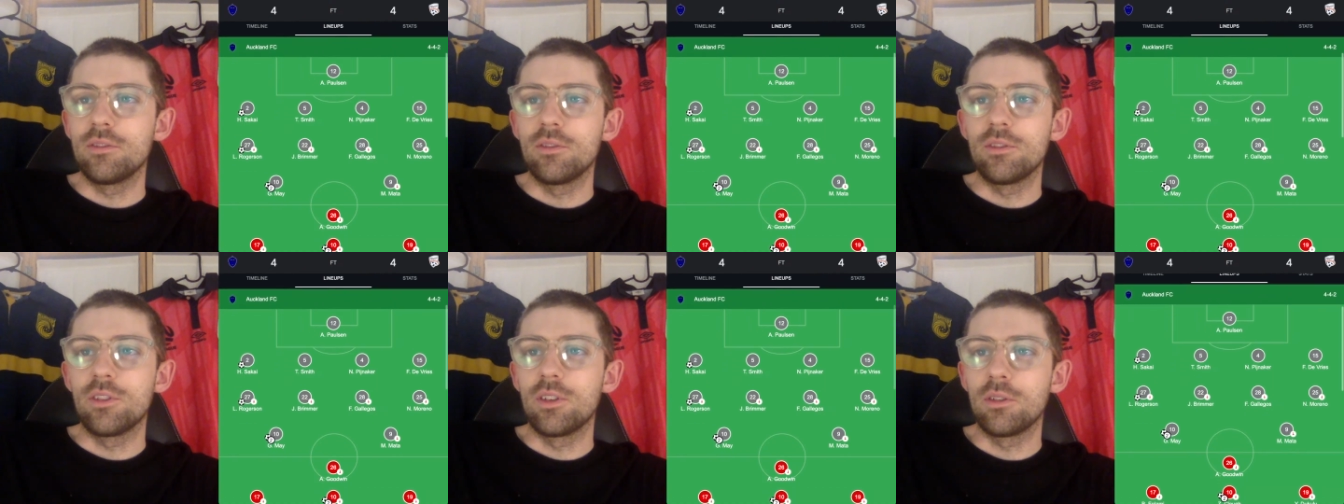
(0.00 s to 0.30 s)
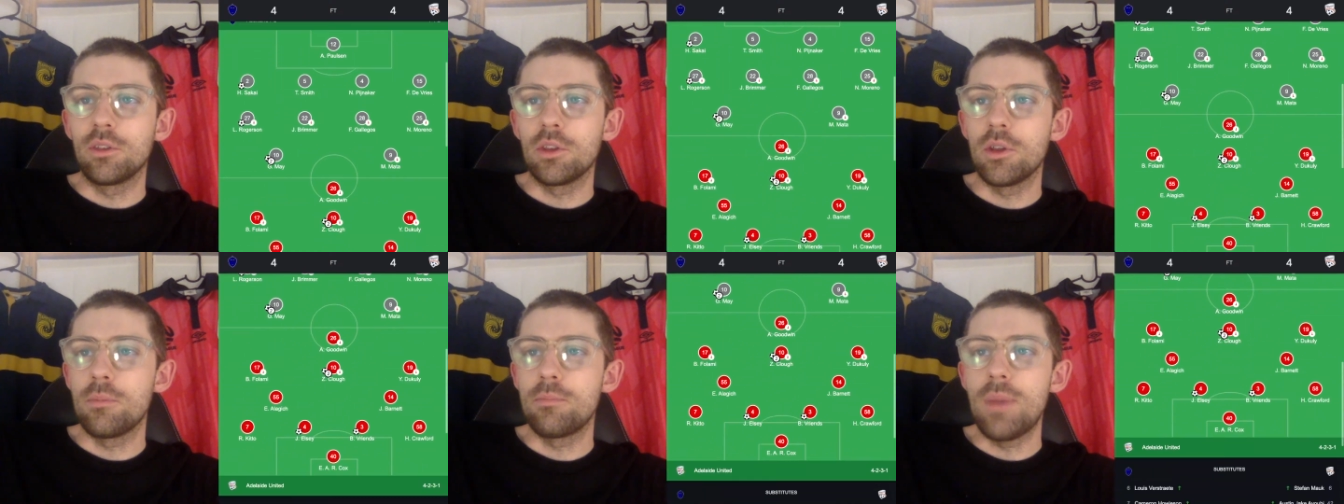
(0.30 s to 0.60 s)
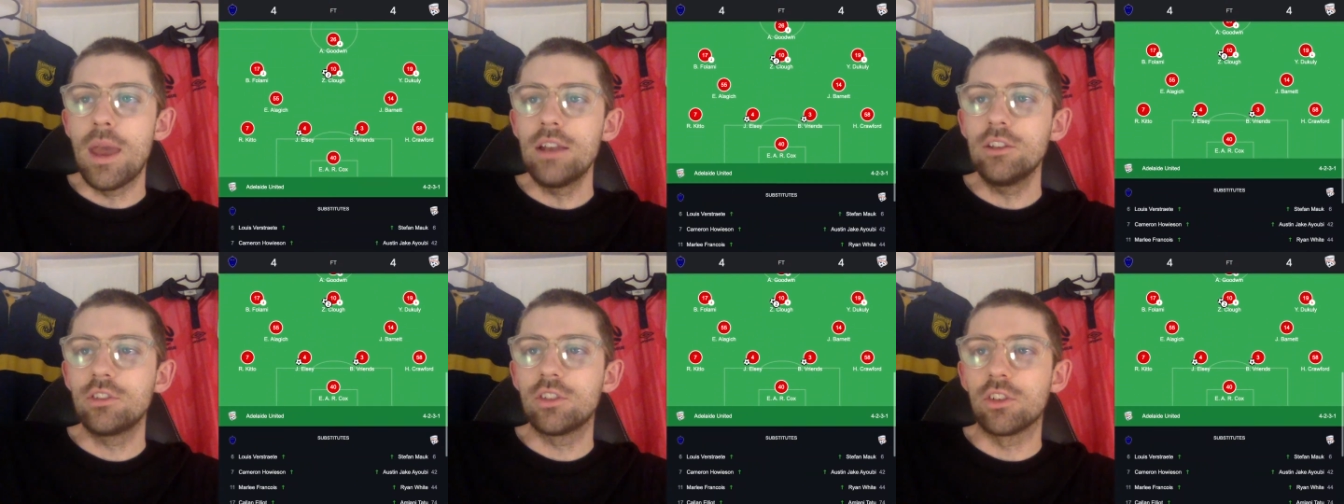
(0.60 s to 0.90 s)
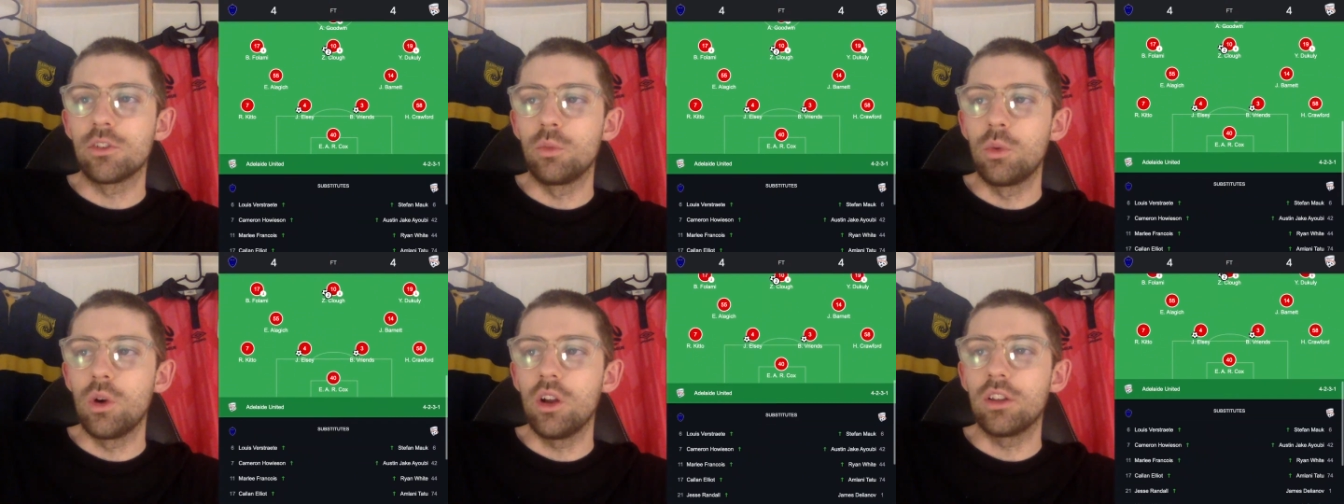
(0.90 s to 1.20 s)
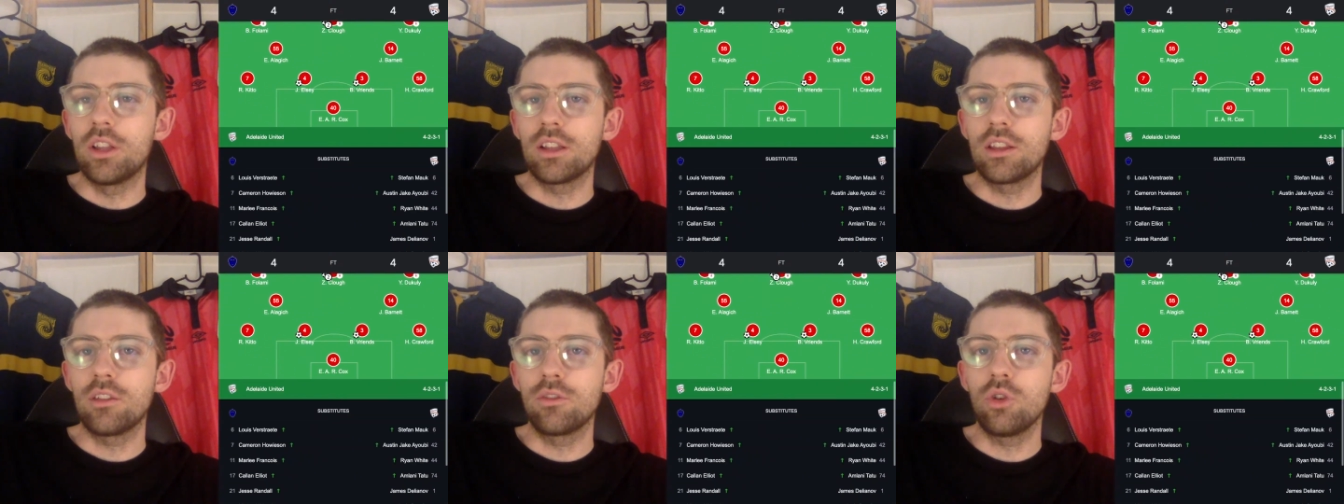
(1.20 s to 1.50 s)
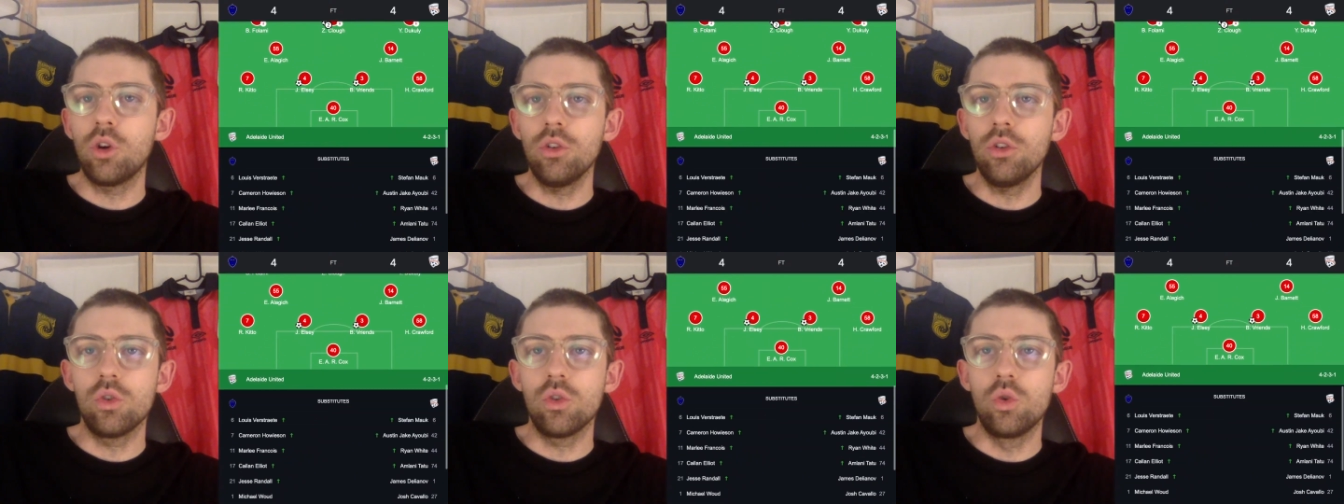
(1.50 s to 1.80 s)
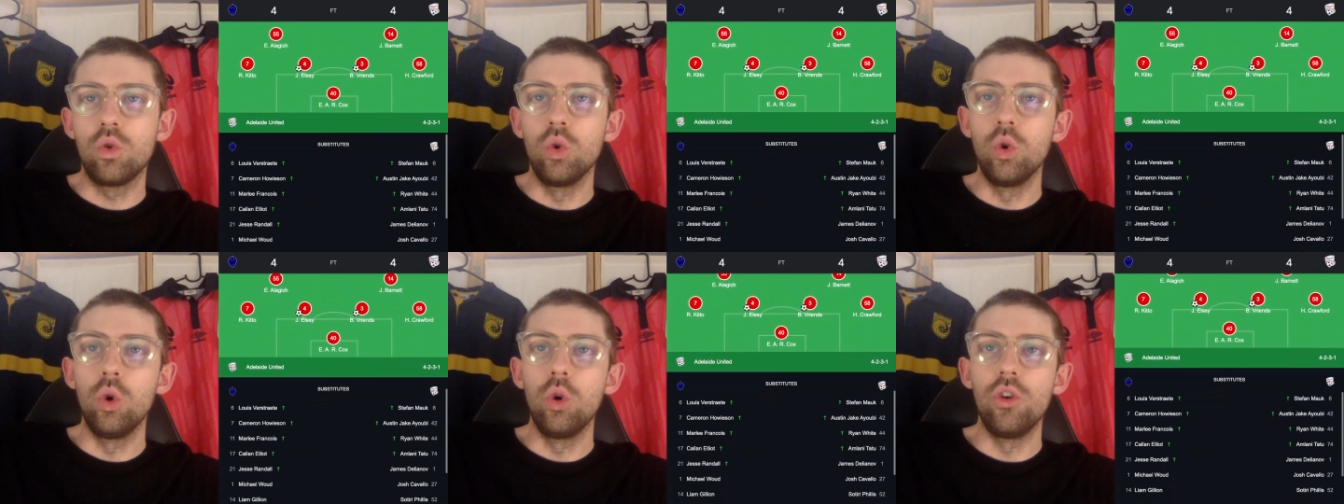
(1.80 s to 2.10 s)
the bench as well. They've got
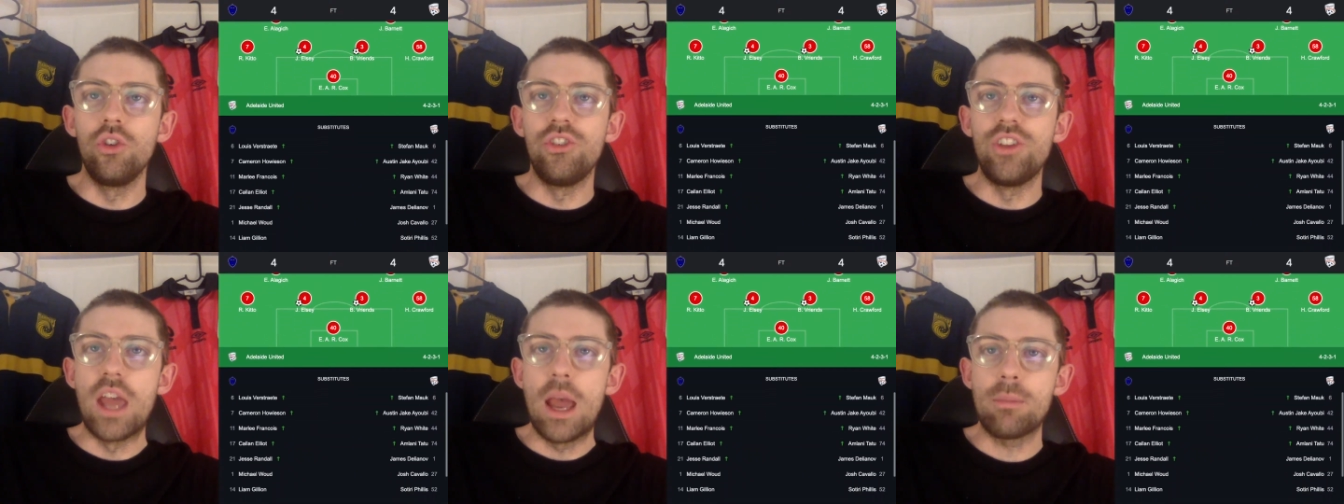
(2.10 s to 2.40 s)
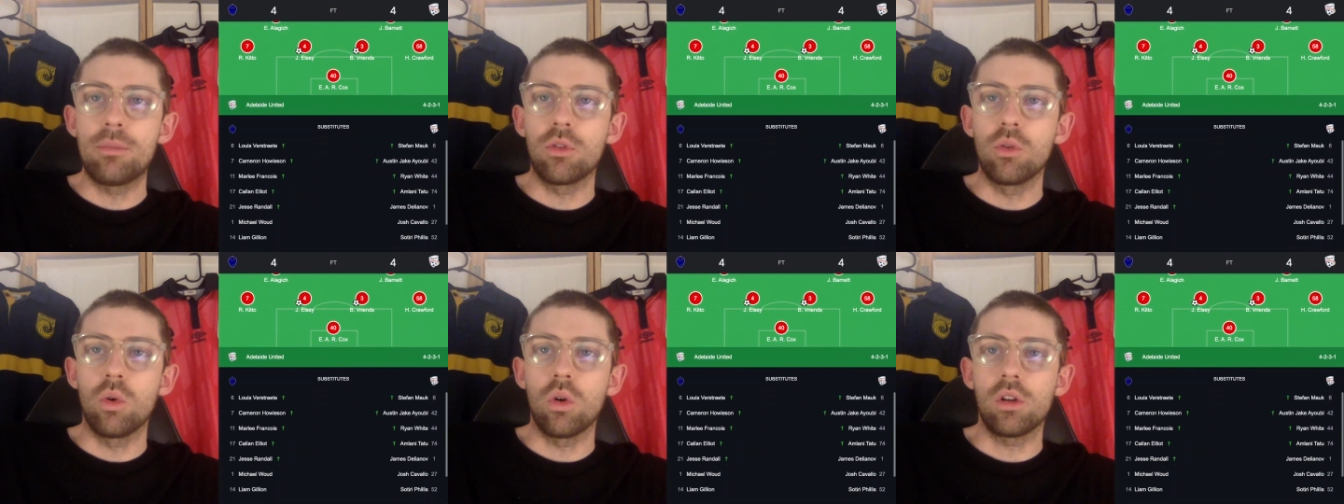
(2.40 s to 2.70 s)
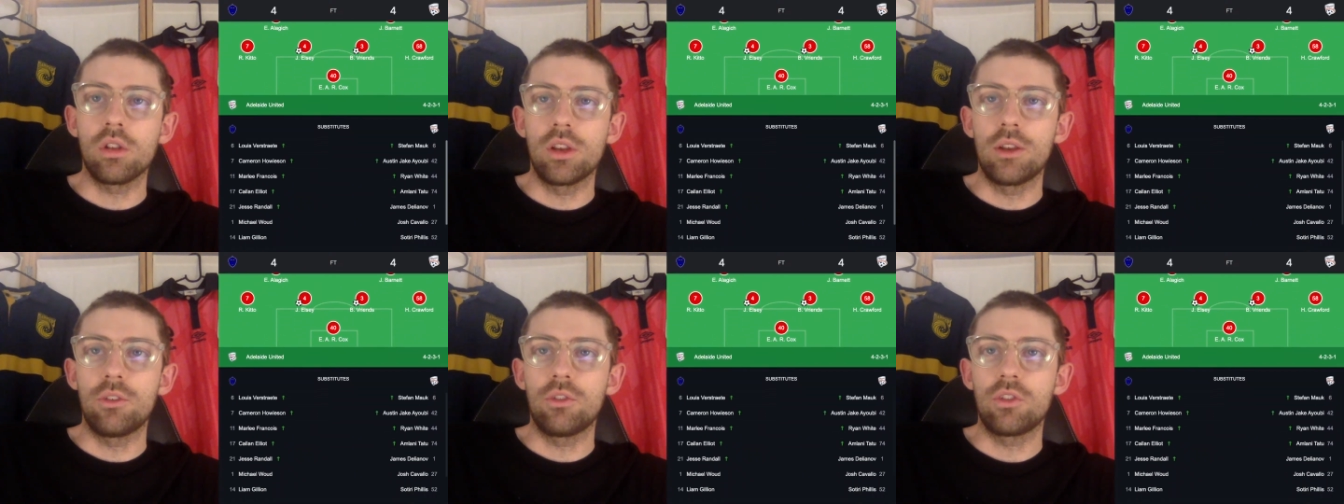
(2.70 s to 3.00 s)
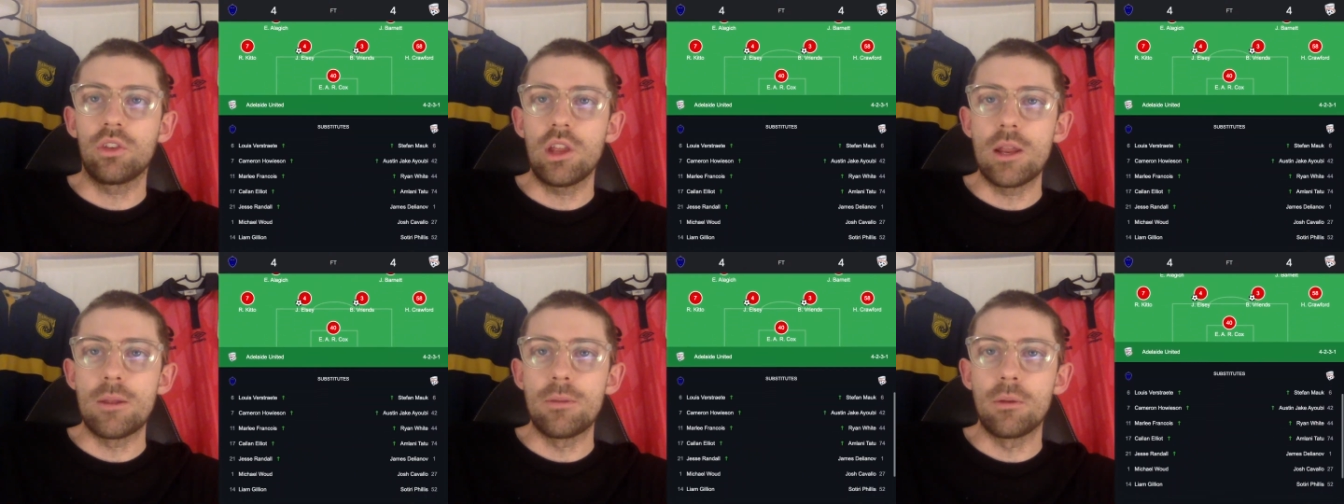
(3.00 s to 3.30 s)
good depth, Auckland FC.